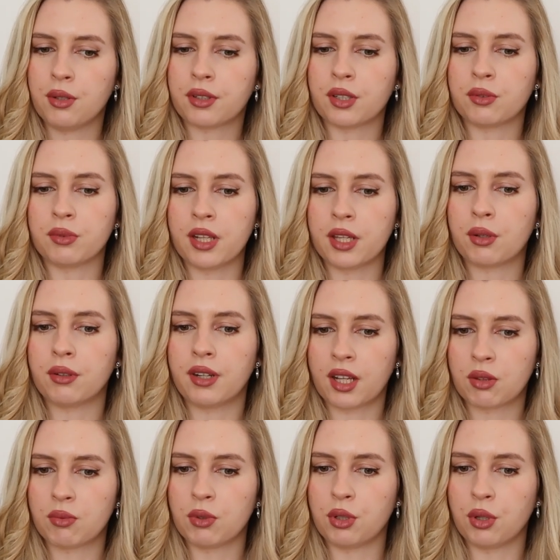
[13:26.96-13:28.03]
You can really
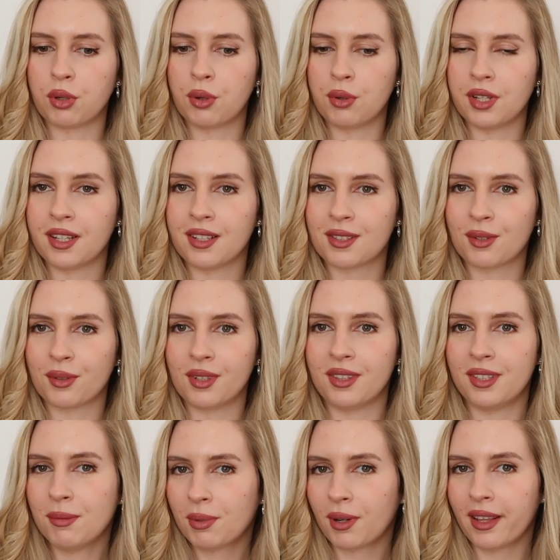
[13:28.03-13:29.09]
connect with your audience on a
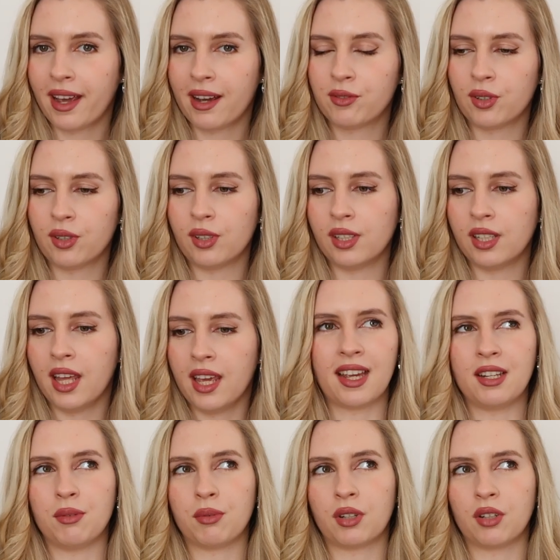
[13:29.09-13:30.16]
deeper level,
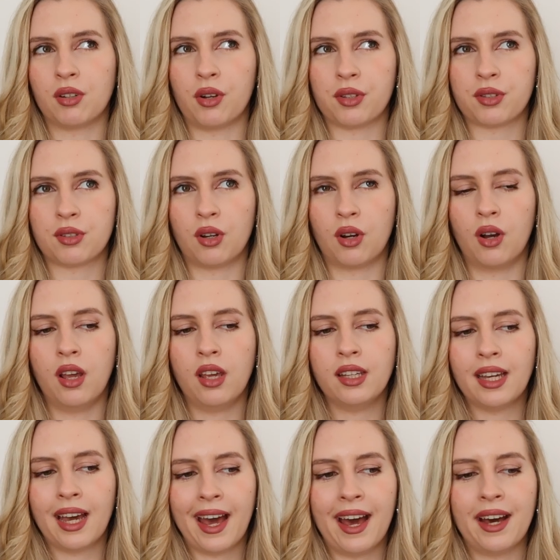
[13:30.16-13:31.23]
and you can also
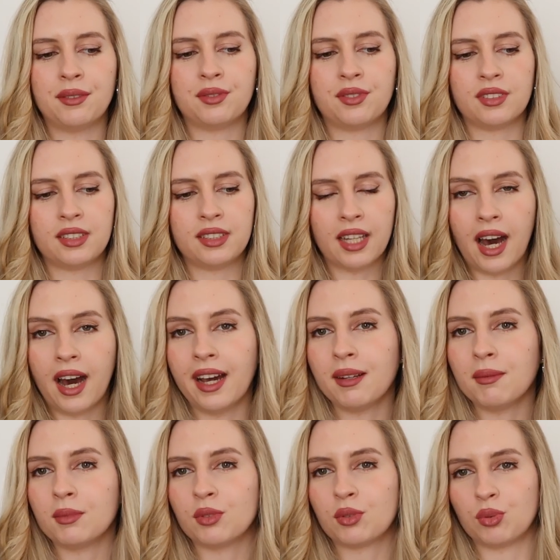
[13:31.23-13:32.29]
have
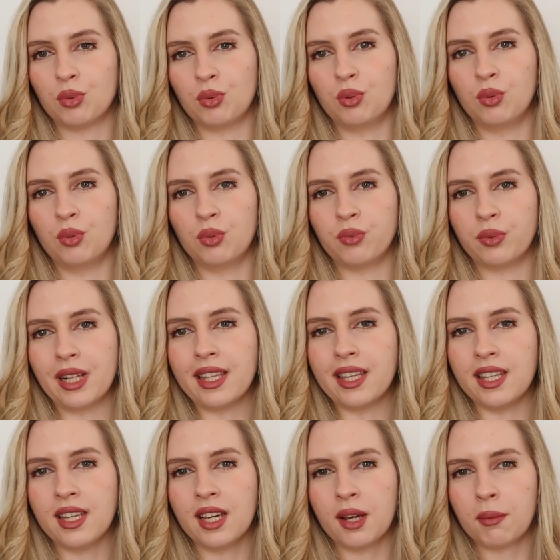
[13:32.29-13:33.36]
time to
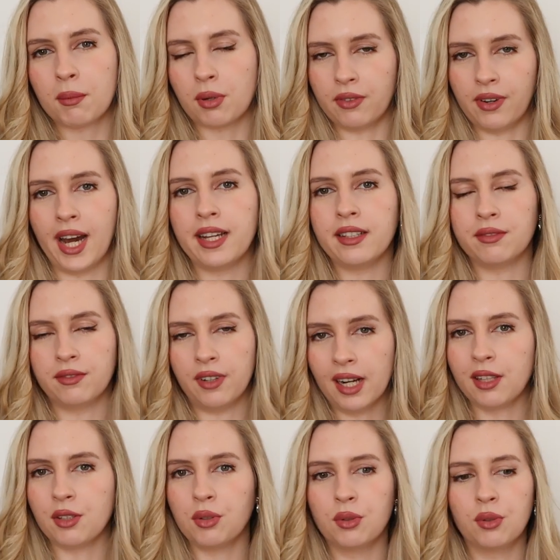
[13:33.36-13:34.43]
really provide
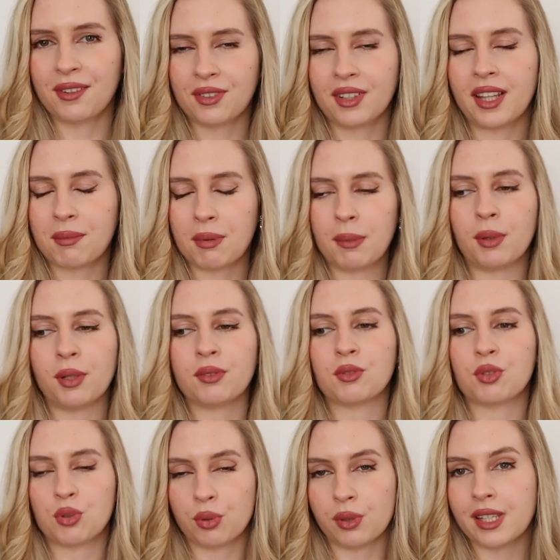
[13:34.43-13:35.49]
value. I feel like people
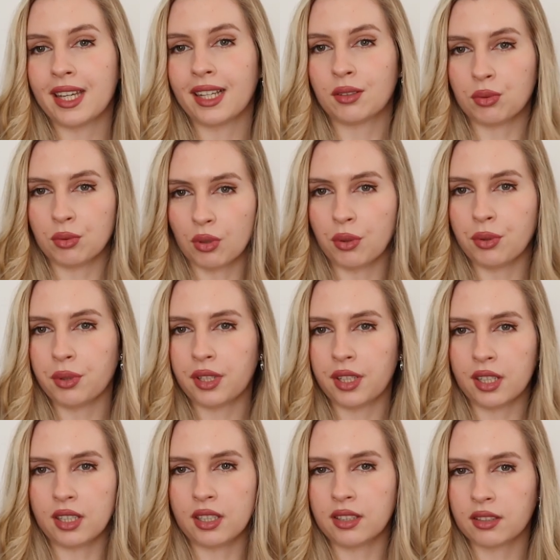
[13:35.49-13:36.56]
truly get to know you
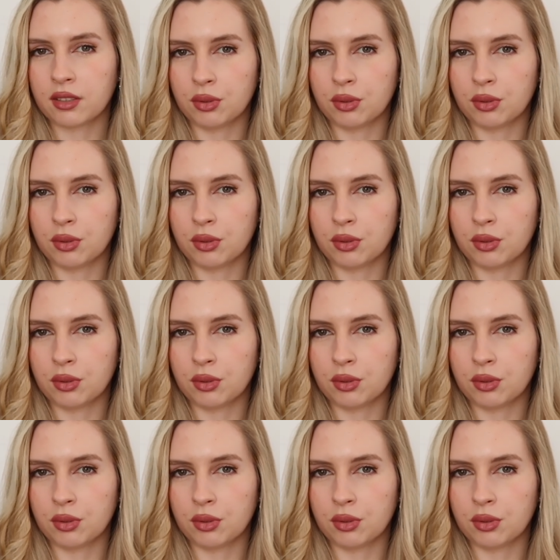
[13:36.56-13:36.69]
here